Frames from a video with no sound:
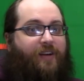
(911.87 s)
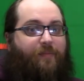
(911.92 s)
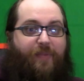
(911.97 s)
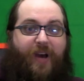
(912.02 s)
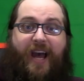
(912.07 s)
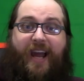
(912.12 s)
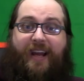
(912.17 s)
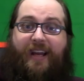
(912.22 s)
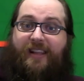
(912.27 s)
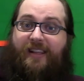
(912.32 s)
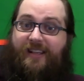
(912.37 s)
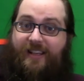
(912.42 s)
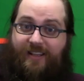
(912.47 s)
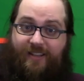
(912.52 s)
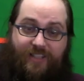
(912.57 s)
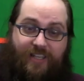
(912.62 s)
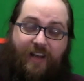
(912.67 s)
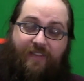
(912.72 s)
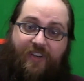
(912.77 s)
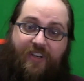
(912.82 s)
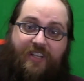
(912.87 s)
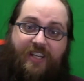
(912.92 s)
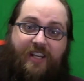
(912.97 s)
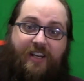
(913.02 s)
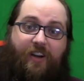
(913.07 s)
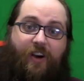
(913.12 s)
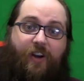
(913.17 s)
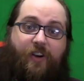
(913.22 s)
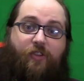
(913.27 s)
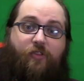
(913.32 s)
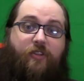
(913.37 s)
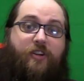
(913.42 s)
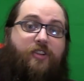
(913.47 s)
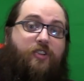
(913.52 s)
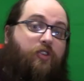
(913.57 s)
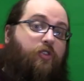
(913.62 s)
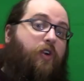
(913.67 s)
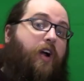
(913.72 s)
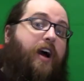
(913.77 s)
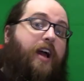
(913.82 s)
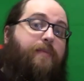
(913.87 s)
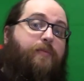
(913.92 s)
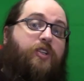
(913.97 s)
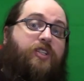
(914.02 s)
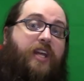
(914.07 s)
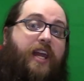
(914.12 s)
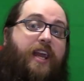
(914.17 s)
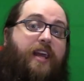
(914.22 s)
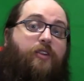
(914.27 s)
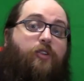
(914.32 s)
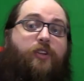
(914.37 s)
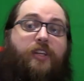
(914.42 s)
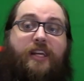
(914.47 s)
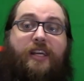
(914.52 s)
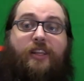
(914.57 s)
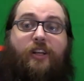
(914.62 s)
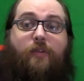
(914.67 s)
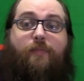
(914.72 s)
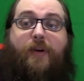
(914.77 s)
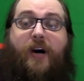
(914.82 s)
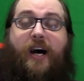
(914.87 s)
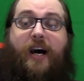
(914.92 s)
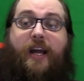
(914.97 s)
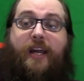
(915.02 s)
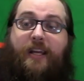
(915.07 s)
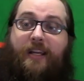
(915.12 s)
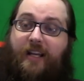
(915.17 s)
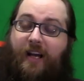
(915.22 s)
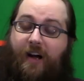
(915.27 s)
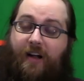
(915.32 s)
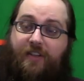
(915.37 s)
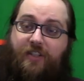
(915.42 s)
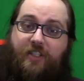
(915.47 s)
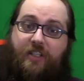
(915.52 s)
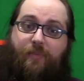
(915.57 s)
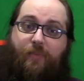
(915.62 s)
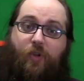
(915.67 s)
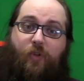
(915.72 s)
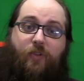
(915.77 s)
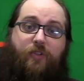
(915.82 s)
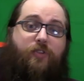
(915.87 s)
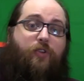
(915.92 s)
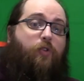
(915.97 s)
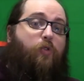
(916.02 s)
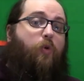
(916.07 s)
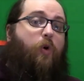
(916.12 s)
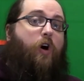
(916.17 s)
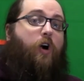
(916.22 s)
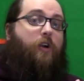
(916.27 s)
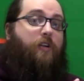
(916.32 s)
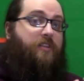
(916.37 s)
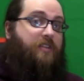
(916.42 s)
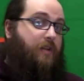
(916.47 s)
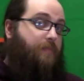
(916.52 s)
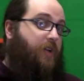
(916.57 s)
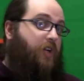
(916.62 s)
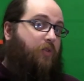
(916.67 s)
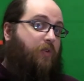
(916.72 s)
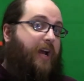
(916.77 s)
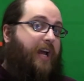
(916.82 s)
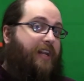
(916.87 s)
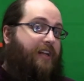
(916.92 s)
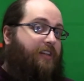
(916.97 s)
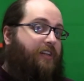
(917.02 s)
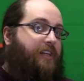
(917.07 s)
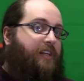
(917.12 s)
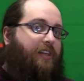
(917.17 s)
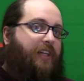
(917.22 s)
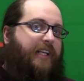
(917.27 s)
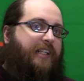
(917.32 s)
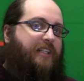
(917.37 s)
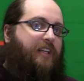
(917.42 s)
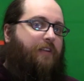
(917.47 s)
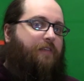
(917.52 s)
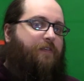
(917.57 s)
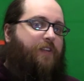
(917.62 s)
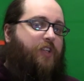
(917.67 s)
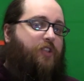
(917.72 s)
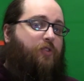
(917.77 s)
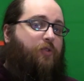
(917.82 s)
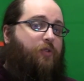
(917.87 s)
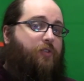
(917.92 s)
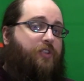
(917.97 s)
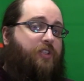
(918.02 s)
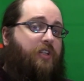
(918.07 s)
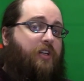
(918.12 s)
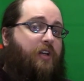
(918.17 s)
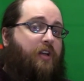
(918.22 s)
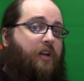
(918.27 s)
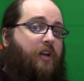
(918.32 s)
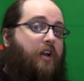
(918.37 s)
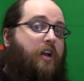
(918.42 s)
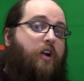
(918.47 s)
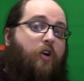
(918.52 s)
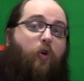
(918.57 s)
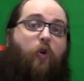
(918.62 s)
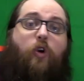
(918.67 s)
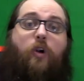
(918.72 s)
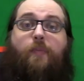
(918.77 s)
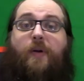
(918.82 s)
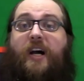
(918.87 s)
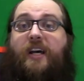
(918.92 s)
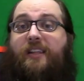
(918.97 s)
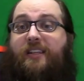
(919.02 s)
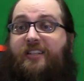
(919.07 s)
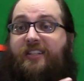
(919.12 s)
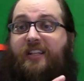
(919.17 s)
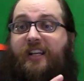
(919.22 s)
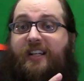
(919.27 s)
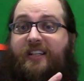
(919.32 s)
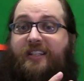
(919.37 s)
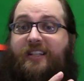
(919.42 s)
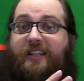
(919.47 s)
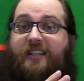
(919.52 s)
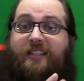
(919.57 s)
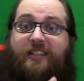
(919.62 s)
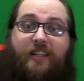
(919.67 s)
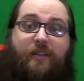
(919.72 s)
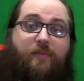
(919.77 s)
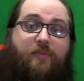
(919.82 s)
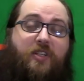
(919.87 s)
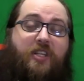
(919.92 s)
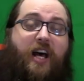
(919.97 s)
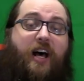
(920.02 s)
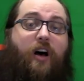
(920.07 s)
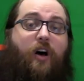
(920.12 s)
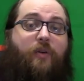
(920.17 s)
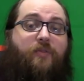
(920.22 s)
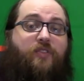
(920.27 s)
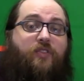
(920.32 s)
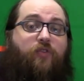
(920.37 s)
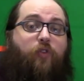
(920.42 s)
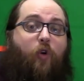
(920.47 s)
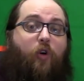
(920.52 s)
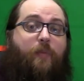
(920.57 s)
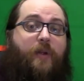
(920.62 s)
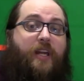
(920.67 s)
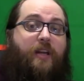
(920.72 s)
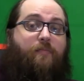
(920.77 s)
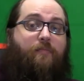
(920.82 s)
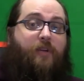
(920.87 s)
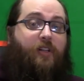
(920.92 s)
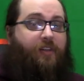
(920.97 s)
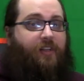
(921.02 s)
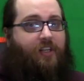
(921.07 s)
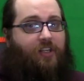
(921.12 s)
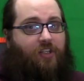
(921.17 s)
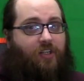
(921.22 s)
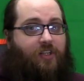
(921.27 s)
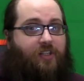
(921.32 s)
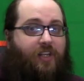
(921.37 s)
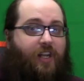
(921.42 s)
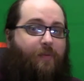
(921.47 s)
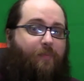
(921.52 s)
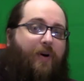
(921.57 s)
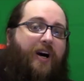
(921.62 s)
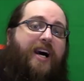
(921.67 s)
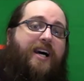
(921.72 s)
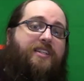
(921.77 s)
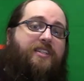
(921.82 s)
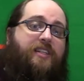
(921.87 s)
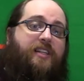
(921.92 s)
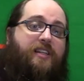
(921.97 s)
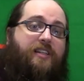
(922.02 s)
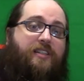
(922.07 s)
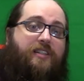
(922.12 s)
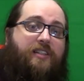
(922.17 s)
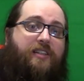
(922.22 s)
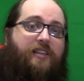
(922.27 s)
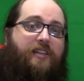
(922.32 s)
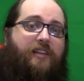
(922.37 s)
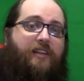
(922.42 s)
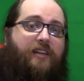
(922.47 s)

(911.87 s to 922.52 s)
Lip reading: Back in the 1700s, crime was handled either by constables, who are democratically elected officials, or by the citizens themselves forming militias and posses.